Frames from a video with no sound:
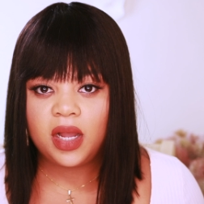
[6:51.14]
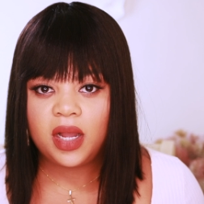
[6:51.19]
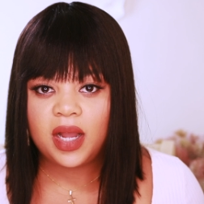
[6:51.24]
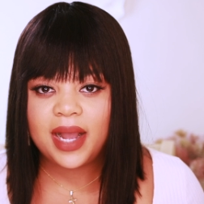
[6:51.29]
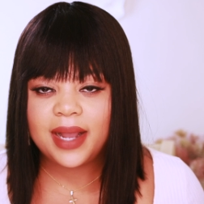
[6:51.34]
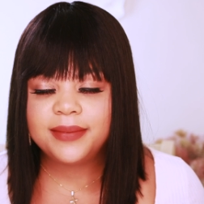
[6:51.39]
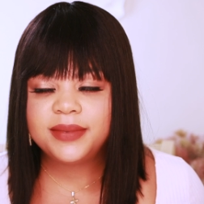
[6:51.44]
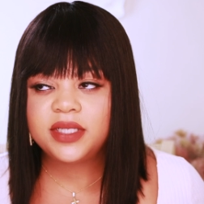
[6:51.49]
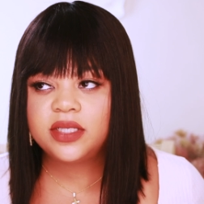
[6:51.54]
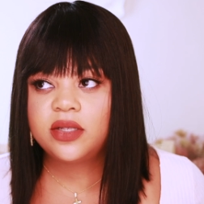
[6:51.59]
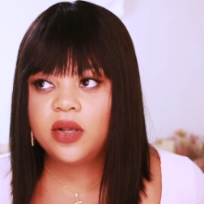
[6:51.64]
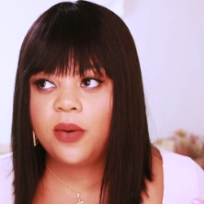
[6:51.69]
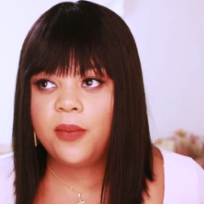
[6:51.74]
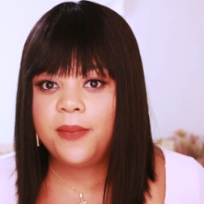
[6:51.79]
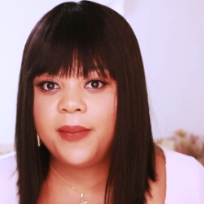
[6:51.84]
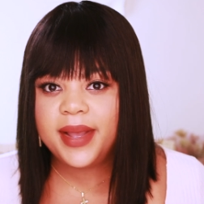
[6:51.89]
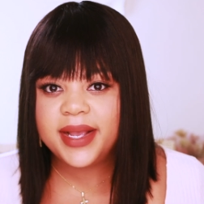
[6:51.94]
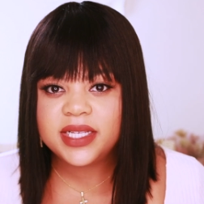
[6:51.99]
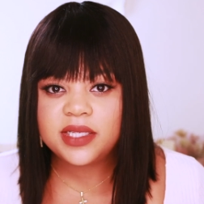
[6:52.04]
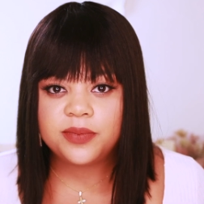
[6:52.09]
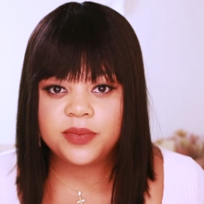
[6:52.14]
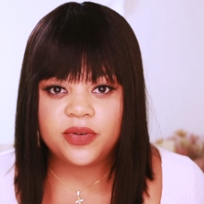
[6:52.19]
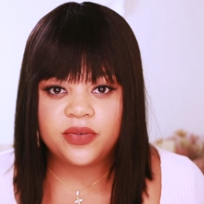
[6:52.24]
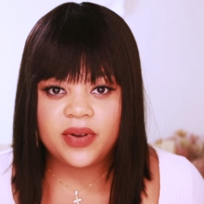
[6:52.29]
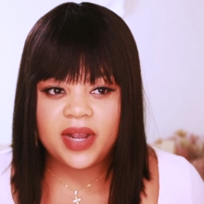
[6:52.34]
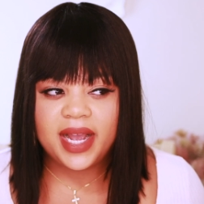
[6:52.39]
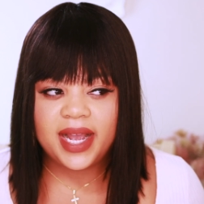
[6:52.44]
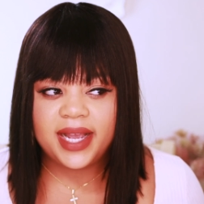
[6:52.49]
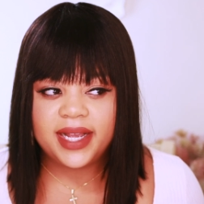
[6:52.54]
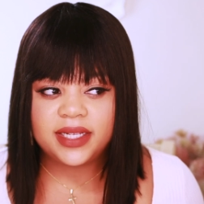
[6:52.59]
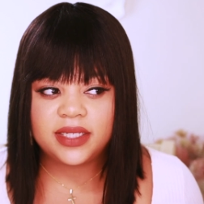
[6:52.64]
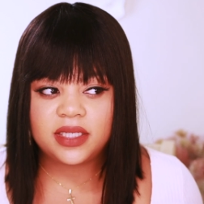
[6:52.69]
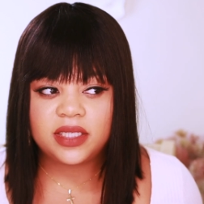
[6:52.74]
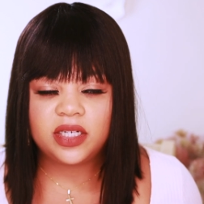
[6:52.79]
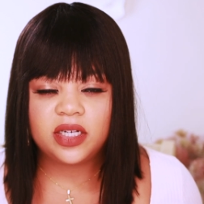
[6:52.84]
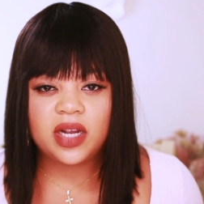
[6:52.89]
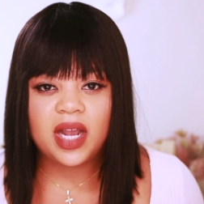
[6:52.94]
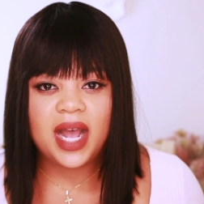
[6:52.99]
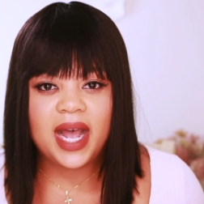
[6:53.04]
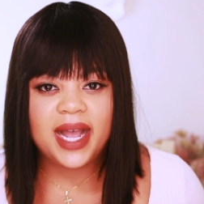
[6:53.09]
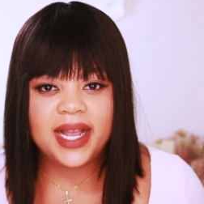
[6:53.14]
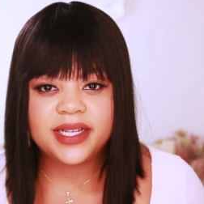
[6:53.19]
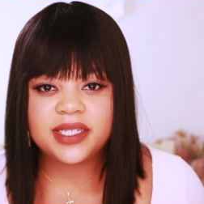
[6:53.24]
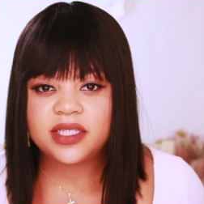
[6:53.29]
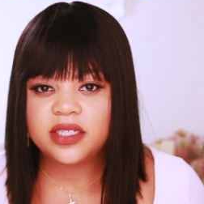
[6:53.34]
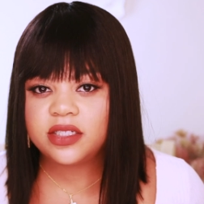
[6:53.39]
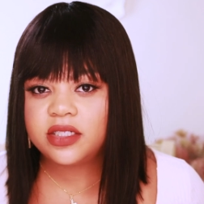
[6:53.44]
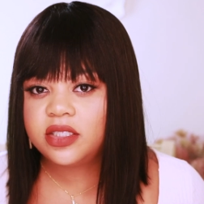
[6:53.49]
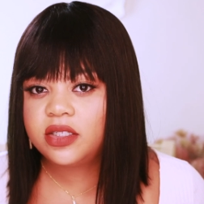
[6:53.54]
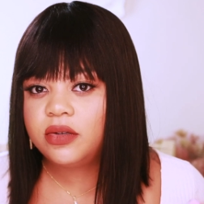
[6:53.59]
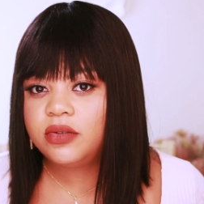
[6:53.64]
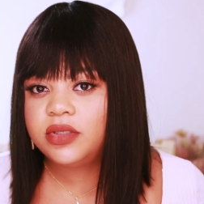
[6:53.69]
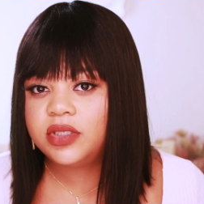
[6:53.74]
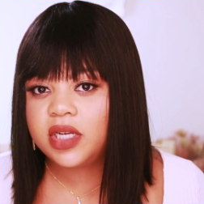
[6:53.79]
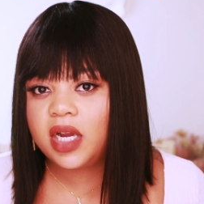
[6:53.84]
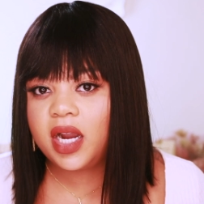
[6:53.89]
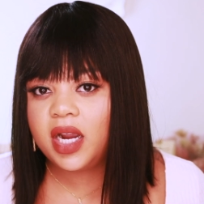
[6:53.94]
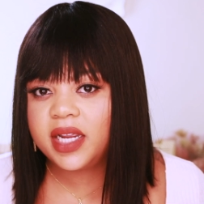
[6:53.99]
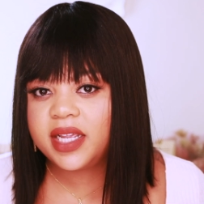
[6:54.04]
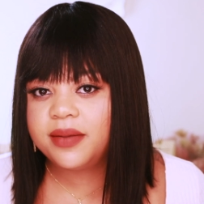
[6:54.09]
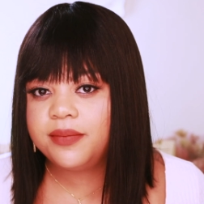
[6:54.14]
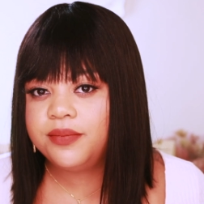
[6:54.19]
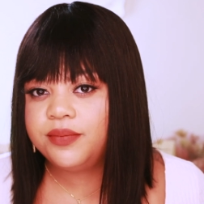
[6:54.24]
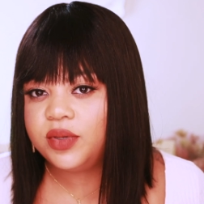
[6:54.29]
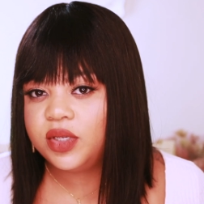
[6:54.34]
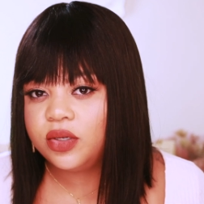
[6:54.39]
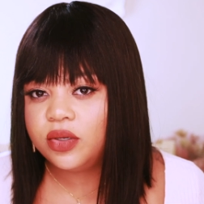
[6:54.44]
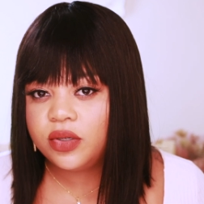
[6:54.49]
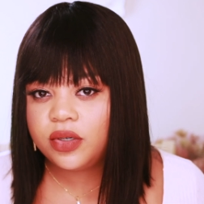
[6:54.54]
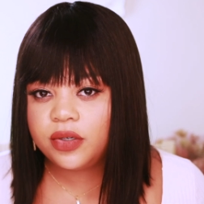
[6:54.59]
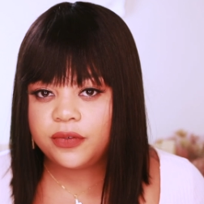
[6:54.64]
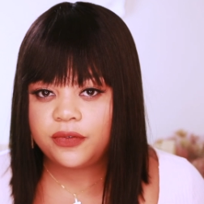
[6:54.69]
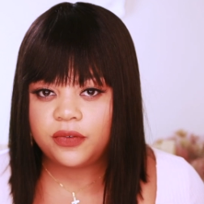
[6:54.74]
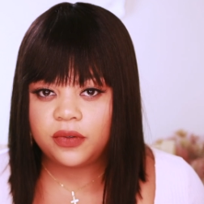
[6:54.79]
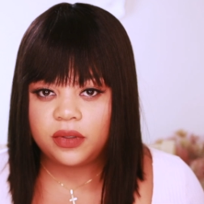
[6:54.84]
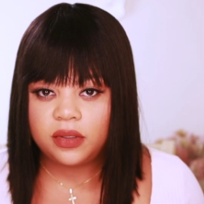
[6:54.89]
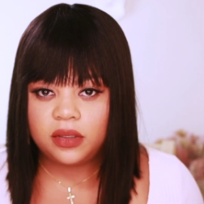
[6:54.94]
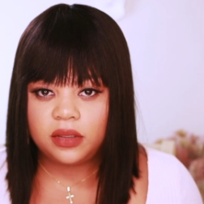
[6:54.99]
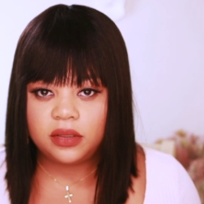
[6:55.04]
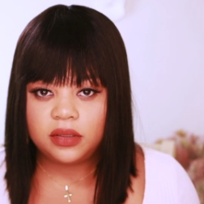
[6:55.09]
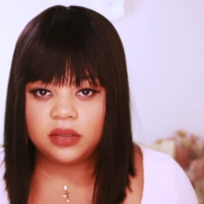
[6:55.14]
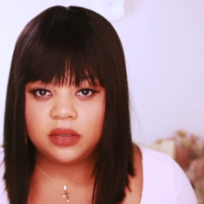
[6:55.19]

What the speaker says: I'm so mesmerized. Your eyes, they're so dark and beautiful.